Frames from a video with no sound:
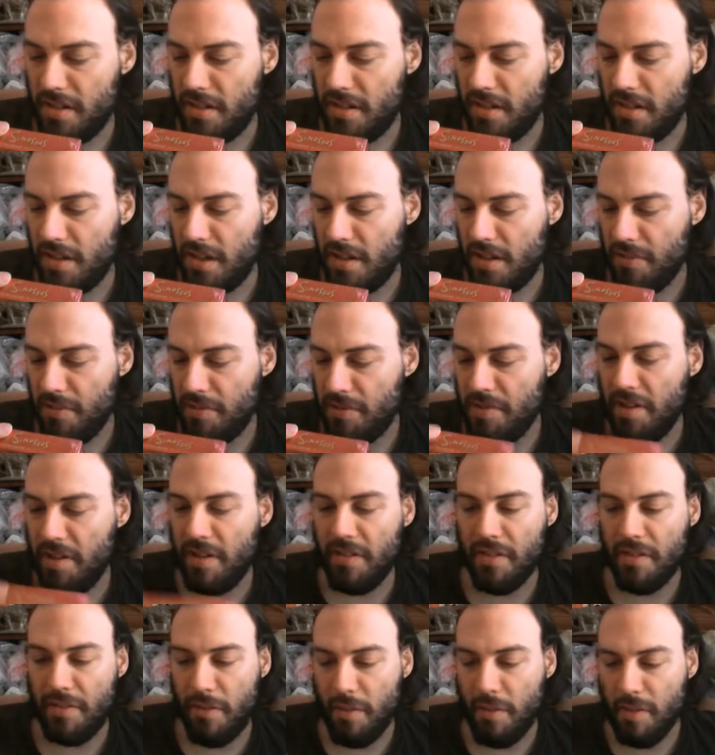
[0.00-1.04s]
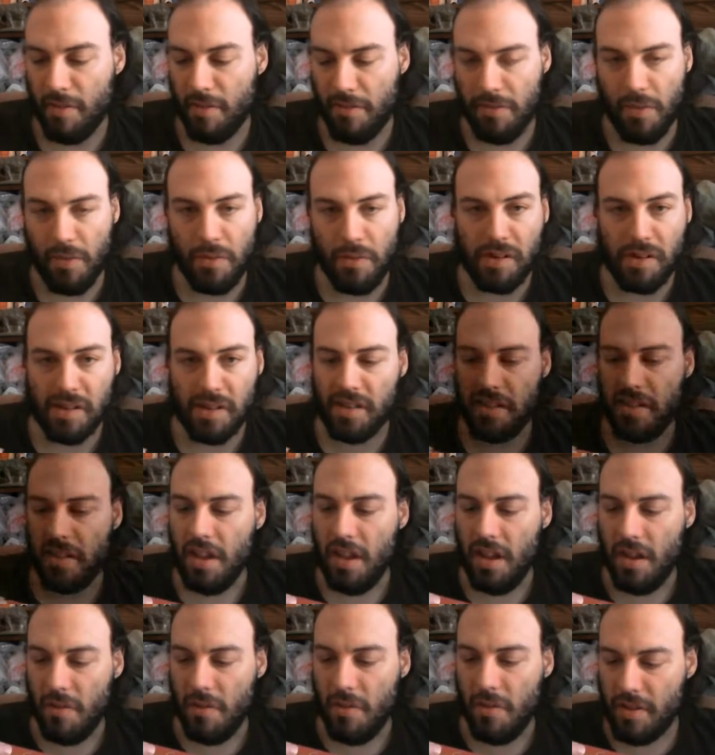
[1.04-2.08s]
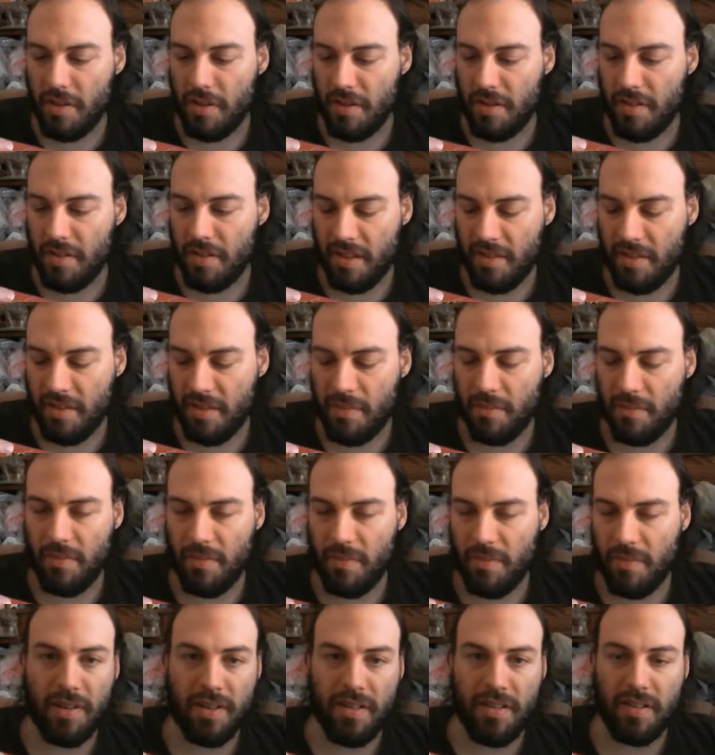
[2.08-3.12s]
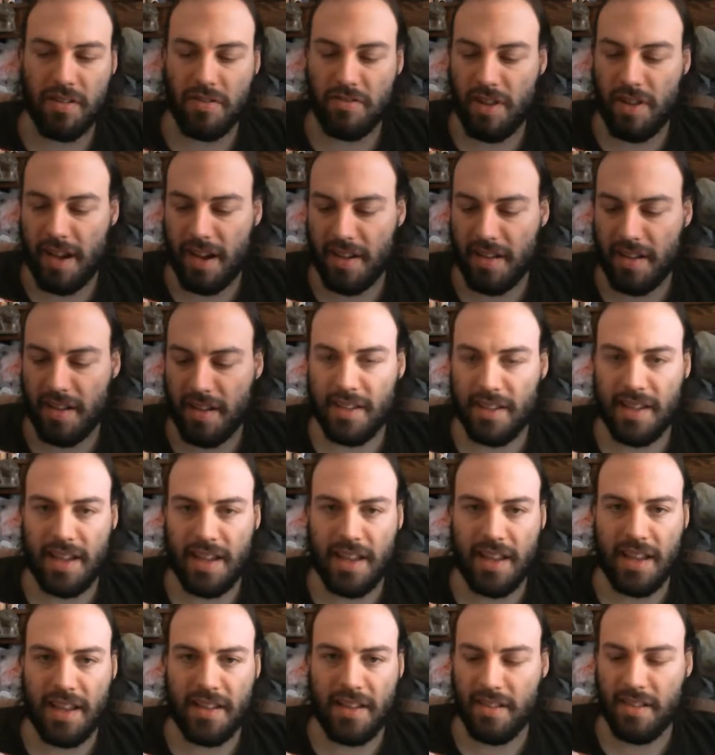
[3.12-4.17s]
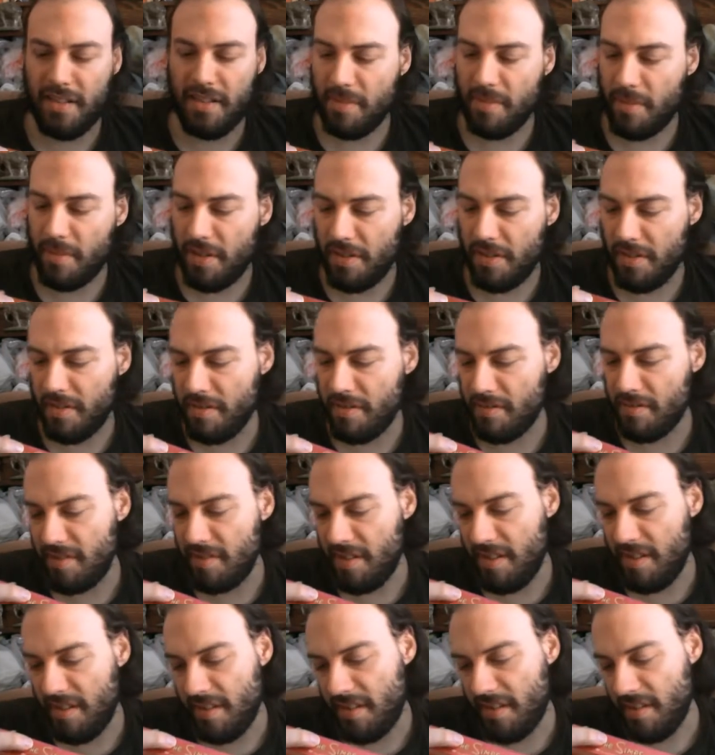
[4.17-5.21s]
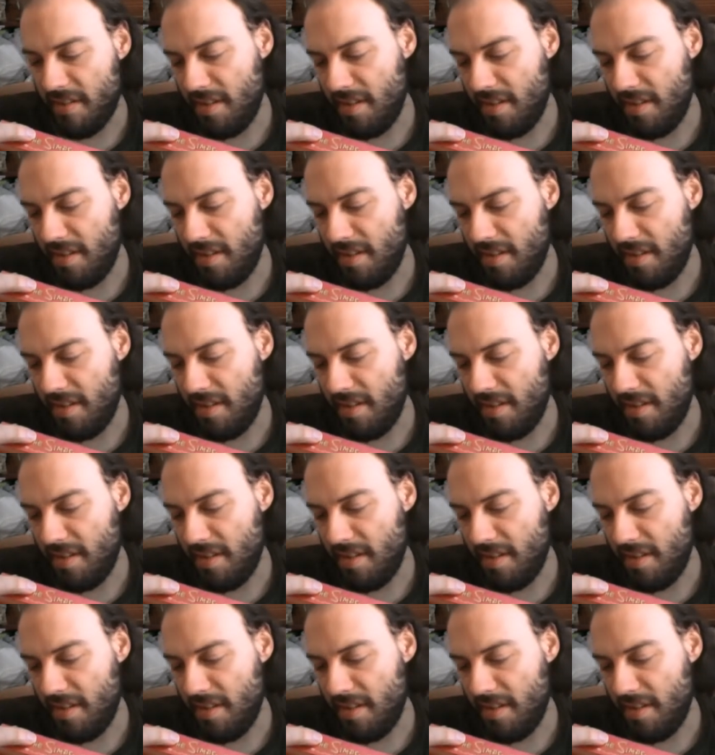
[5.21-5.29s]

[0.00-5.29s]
Treehouse of Horror 4, where that's one where Bart's a Dracula and some other stories.